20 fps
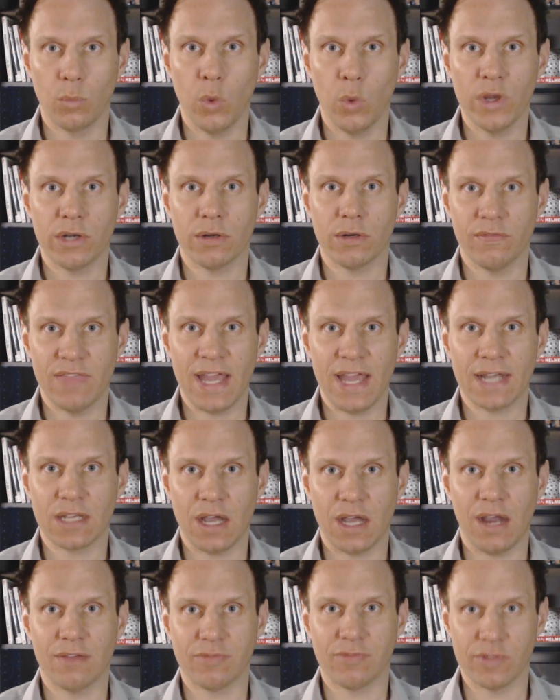The winner of
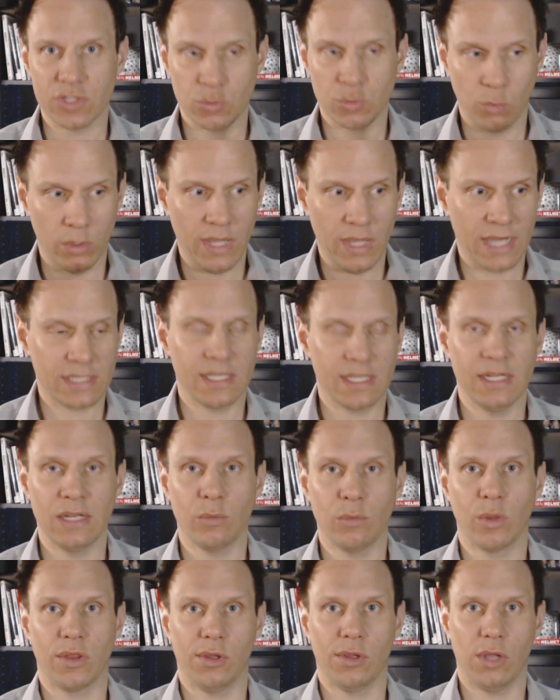that conference will not
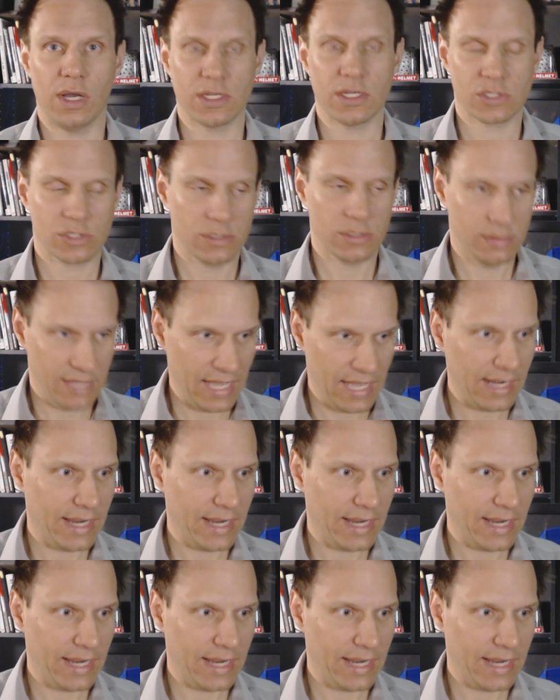get in with a loss.